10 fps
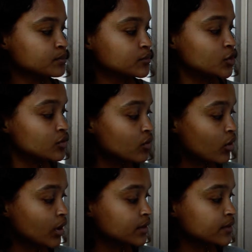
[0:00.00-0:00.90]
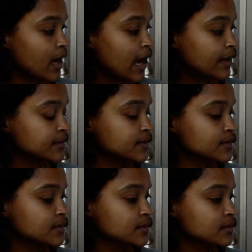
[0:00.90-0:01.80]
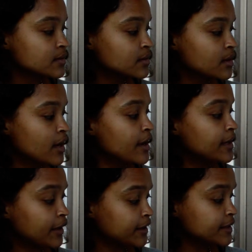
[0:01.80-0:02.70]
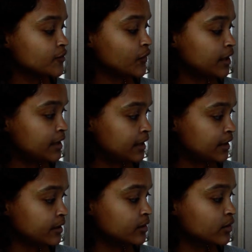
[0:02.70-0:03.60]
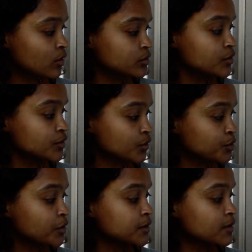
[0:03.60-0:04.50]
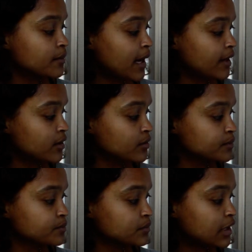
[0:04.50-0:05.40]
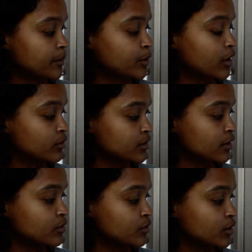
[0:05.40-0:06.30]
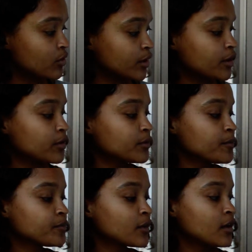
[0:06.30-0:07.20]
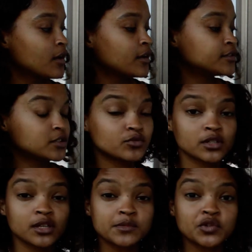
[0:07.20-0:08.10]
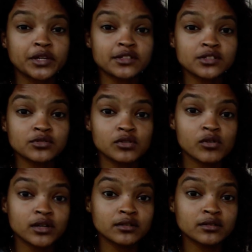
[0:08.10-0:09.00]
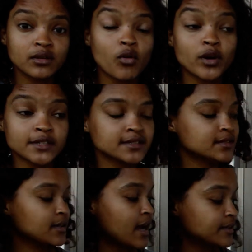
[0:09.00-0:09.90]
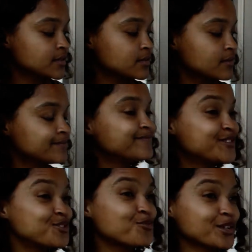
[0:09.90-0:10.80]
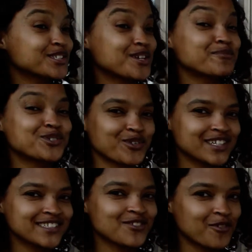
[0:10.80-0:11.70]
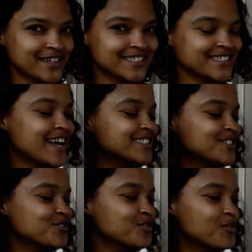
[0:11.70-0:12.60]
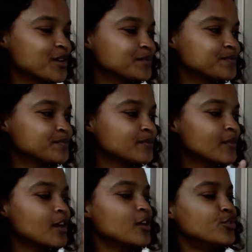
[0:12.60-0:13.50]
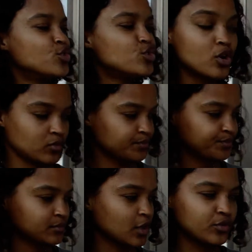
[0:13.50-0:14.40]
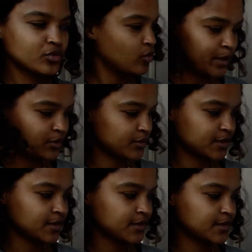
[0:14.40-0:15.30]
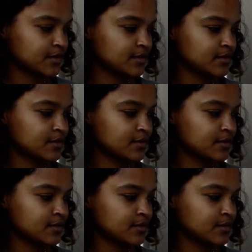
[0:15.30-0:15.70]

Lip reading: Unicorn asks, ¿Quieres venir con nosotros, caballo? La pregunta Unicornio. Do you want to come join us, Unicorn? Horse asks, do you want to come join us, Horse? Asks Unicorn. No, no me gustas.